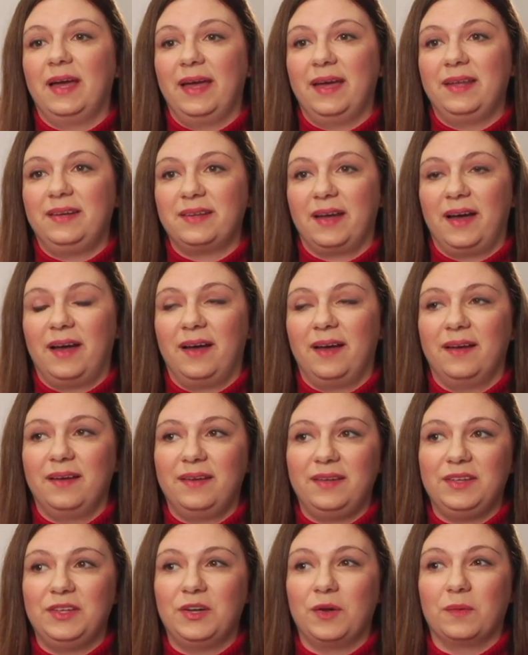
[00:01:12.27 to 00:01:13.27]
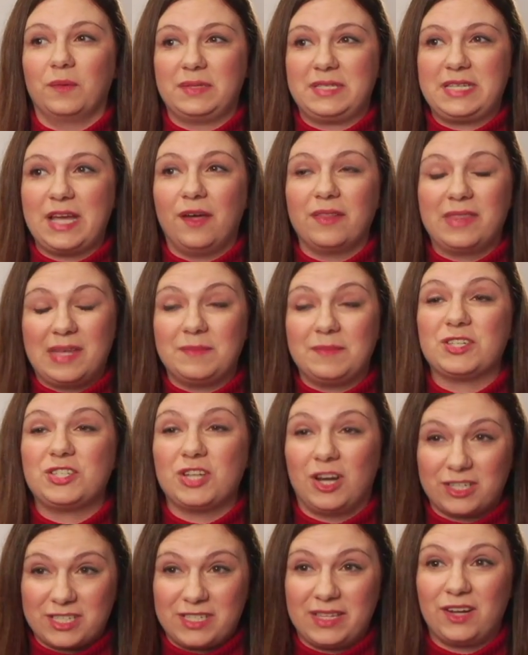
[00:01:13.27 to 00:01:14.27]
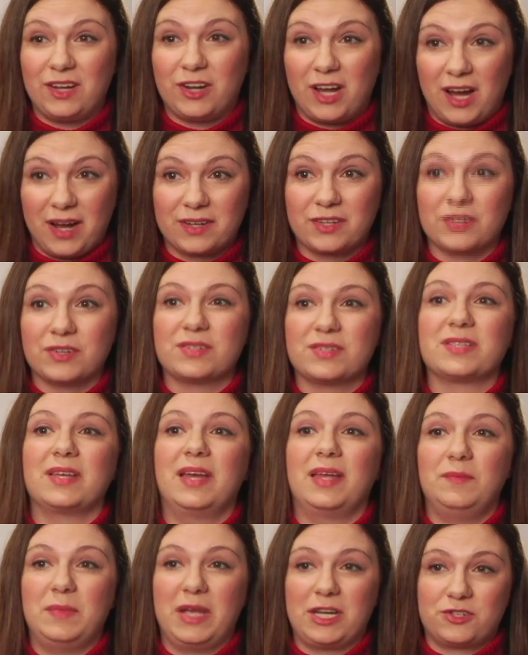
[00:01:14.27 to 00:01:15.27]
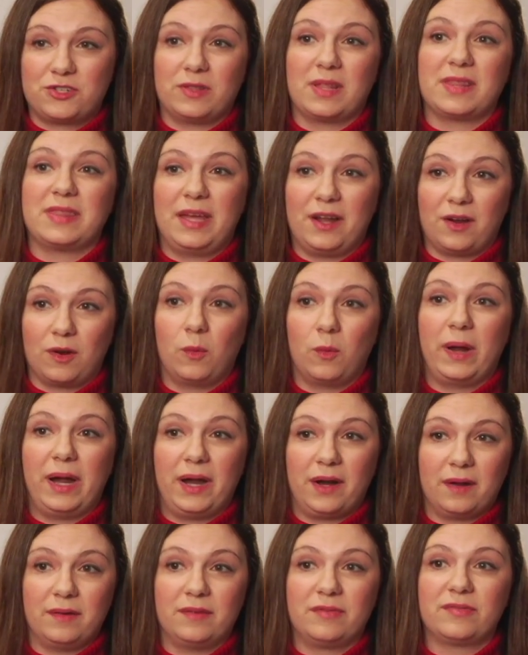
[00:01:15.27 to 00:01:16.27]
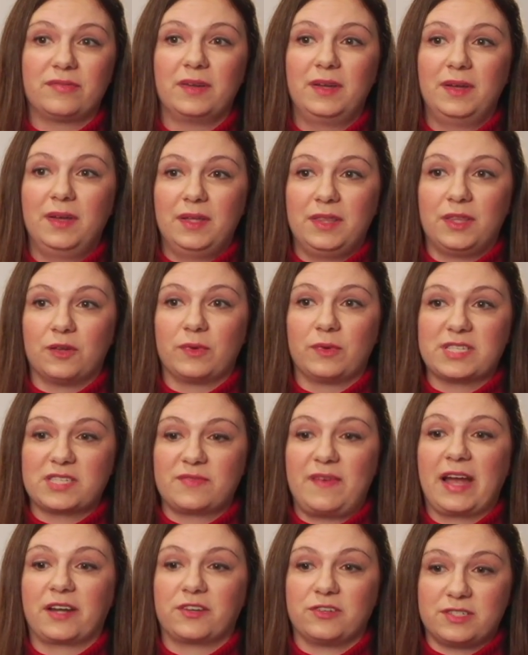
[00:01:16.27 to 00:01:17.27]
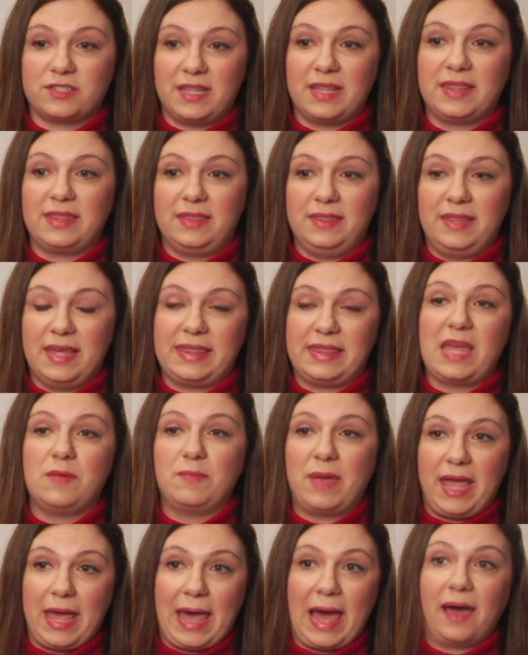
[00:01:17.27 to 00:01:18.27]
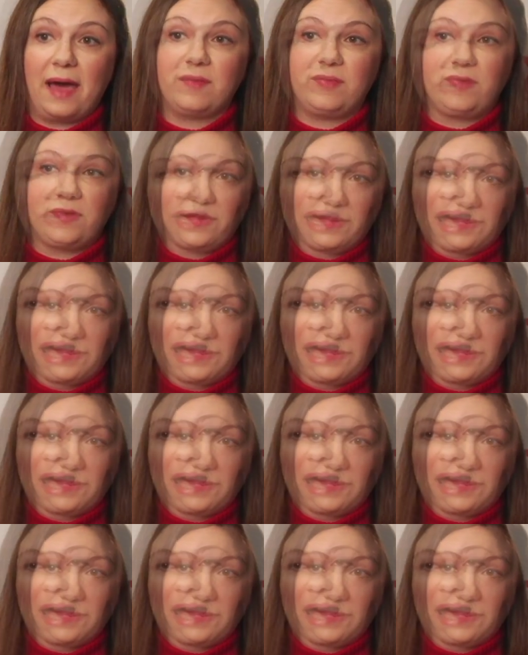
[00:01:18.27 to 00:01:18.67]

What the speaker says: and tell them to talk to their doctors and make sure that they're aware of the risk factors that they may have.